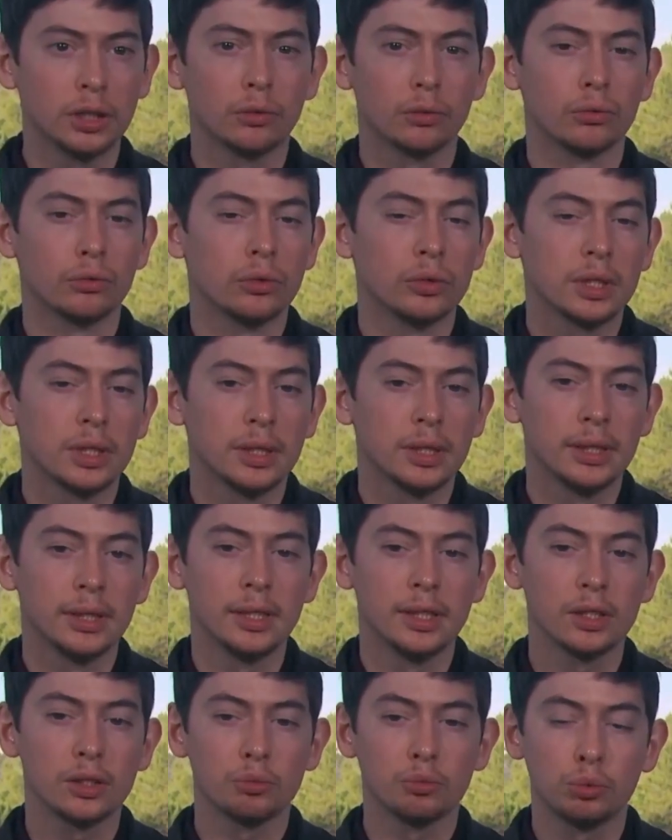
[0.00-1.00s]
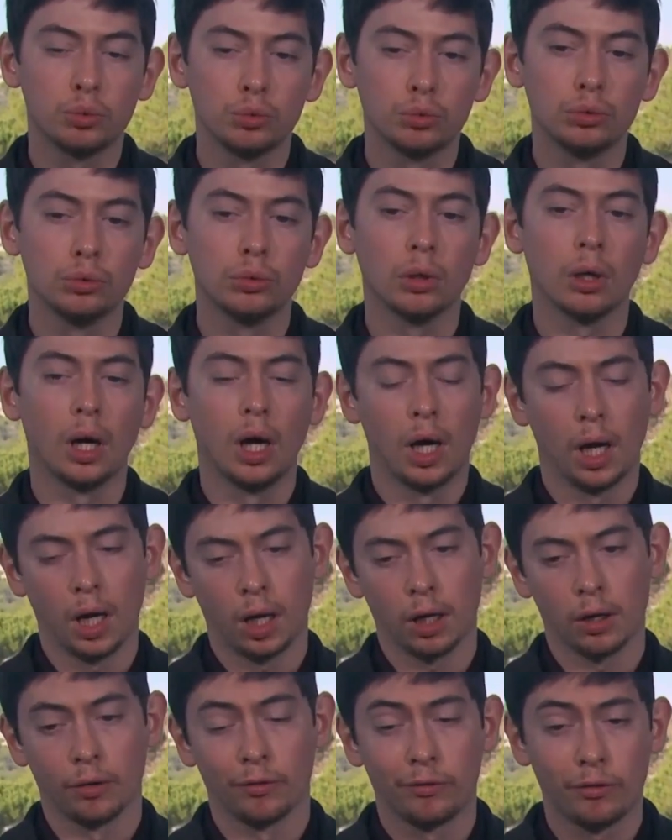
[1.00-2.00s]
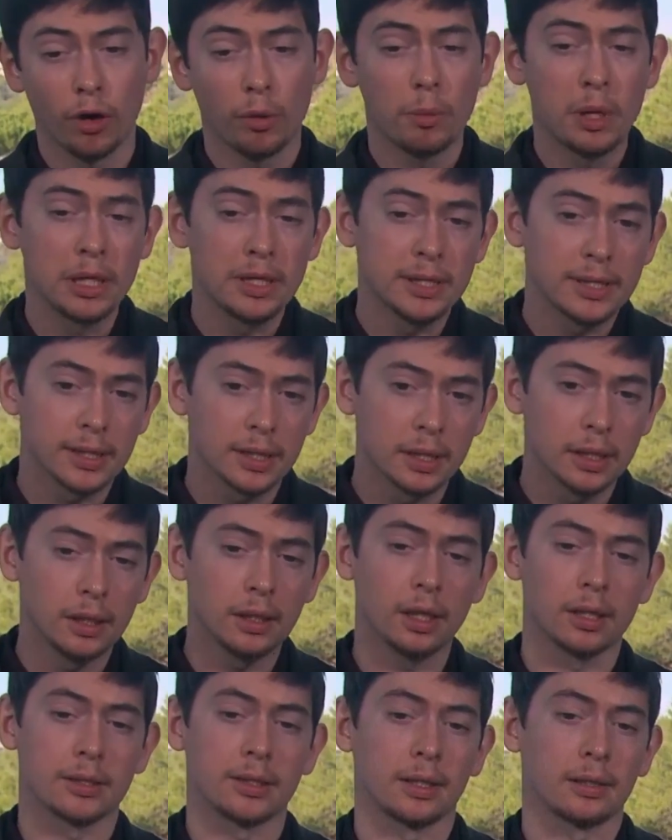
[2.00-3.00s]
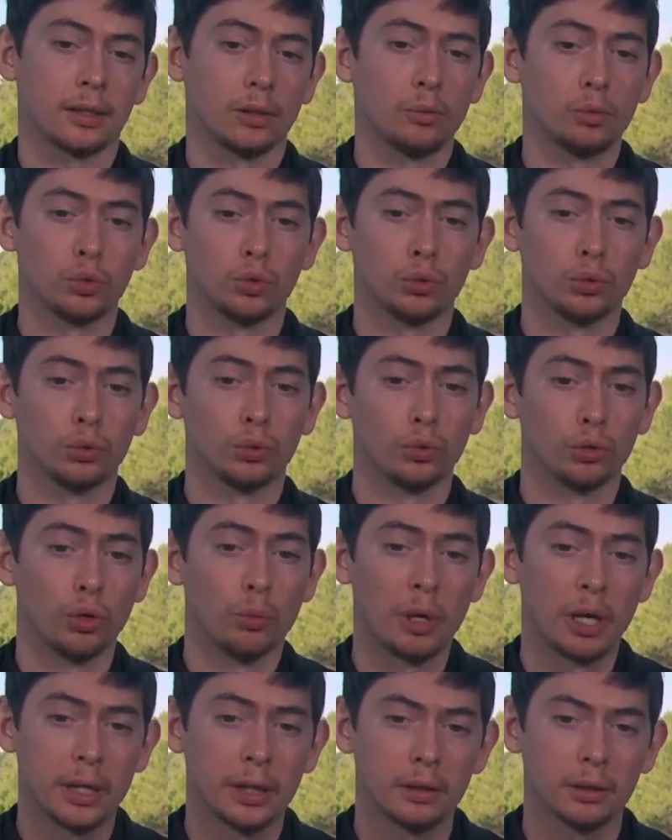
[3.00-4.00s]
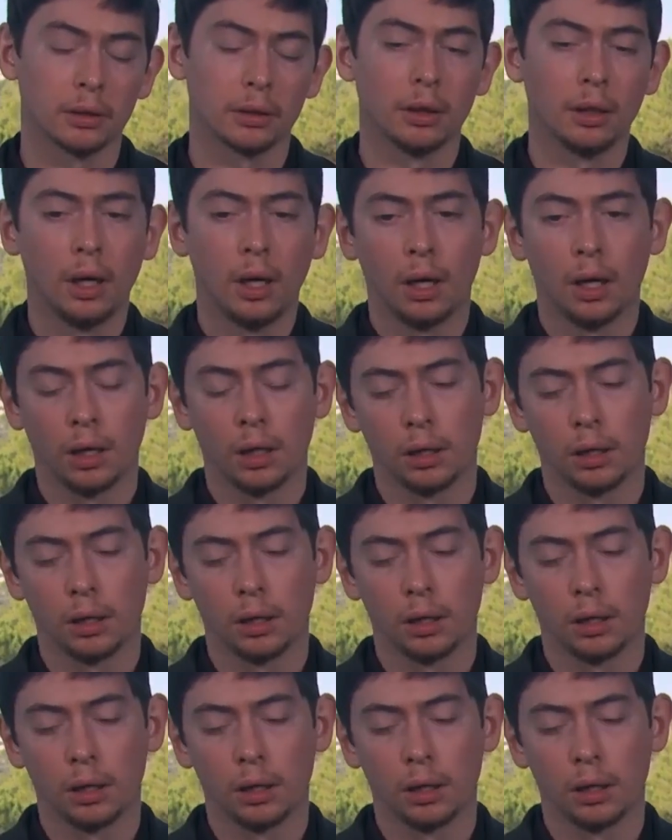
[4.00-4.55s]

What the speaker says: which are not necessarily scientific fields, to formalize them from the inside,